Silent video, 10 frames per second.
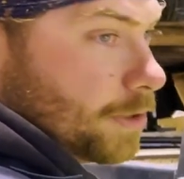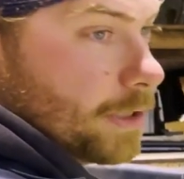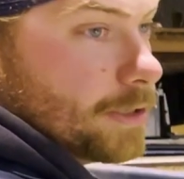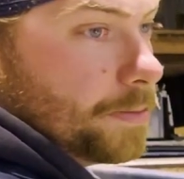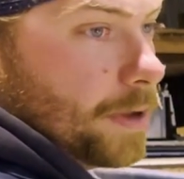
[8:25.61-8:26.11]

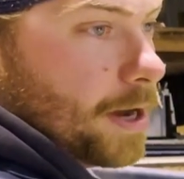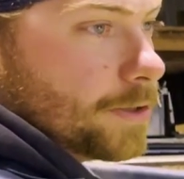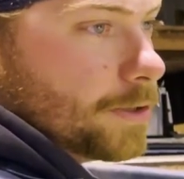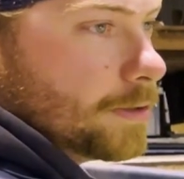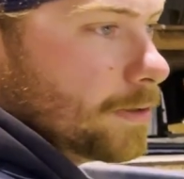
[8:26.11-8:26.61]
because it's
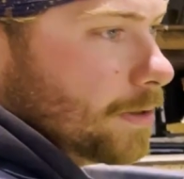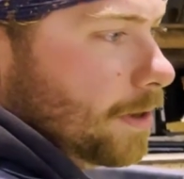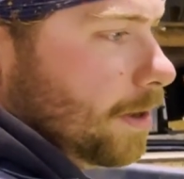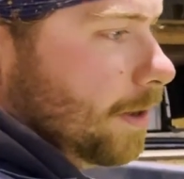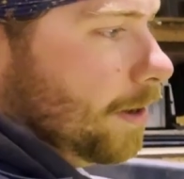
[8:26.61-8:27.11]
obnoxious.
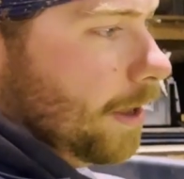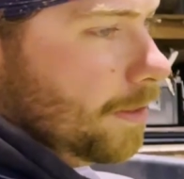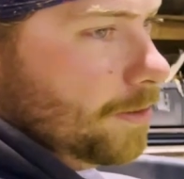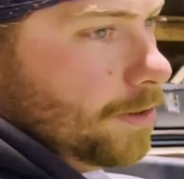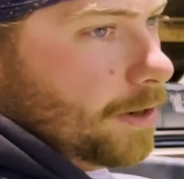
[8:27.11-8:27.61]
And
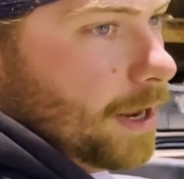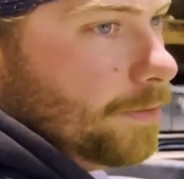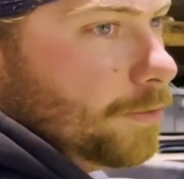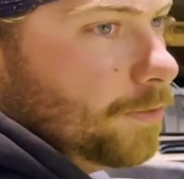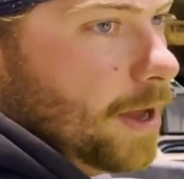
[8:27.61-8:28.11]
then you can
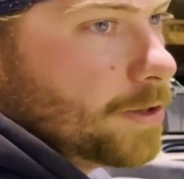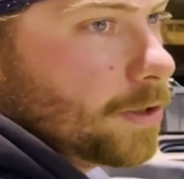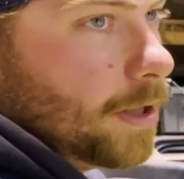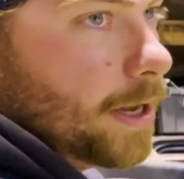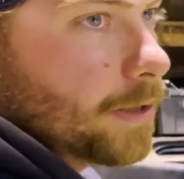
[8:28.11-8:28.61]
have your
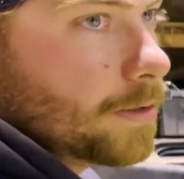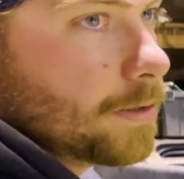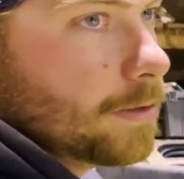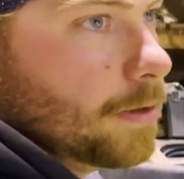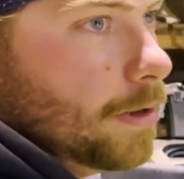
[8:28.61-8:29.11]
flashing
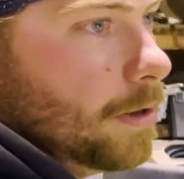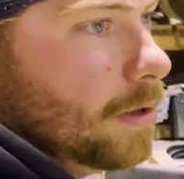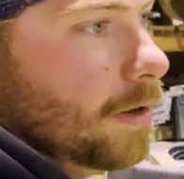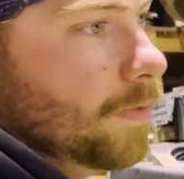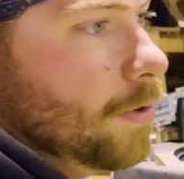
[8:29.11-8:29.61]
lights.
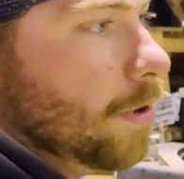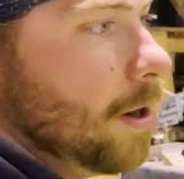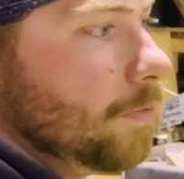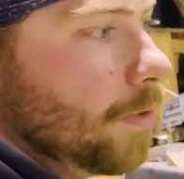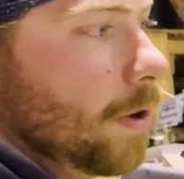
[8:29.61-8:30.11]
If you were
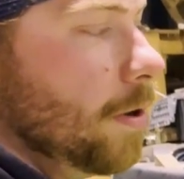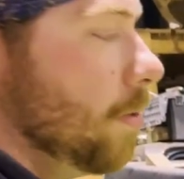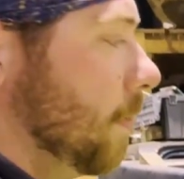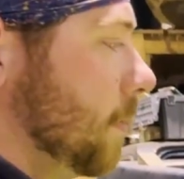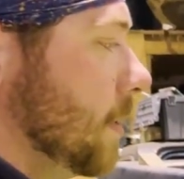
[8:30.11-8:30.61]
off-road
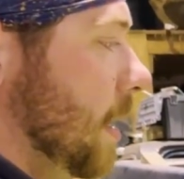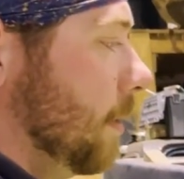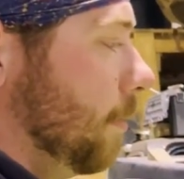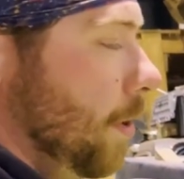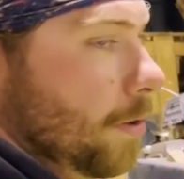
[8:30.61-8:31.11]
or on the side of
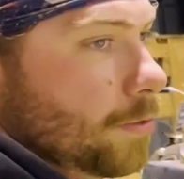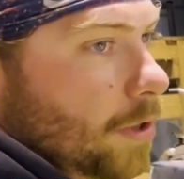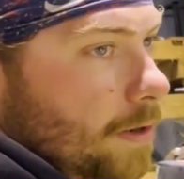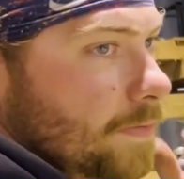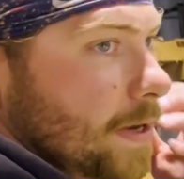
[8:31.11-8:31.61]
the road
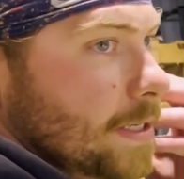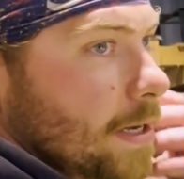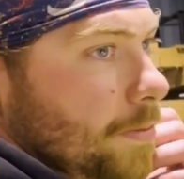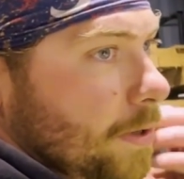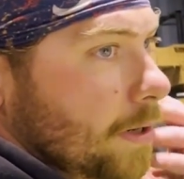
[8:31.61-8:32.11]
trying to fix
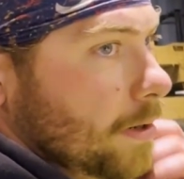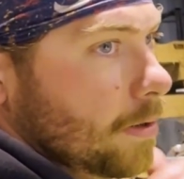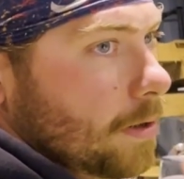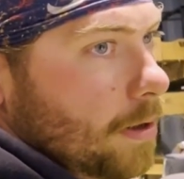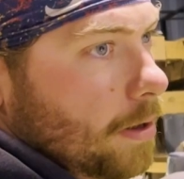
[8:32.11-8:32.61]
something,
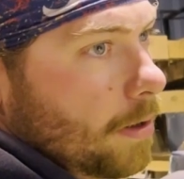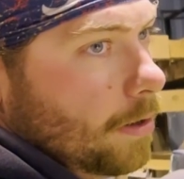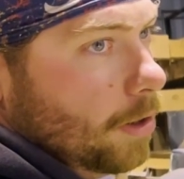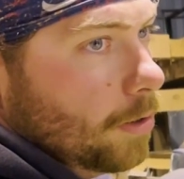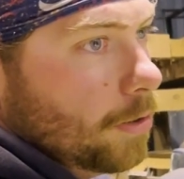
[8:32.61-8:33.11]

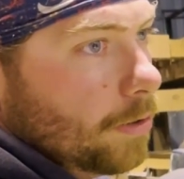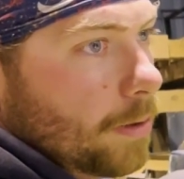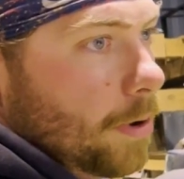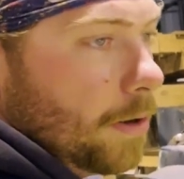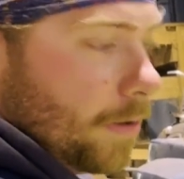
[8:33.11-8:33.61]
you can turn
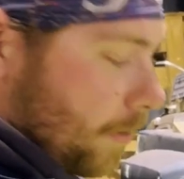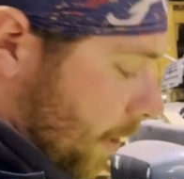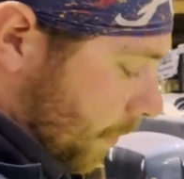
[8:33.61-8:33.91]
them on right like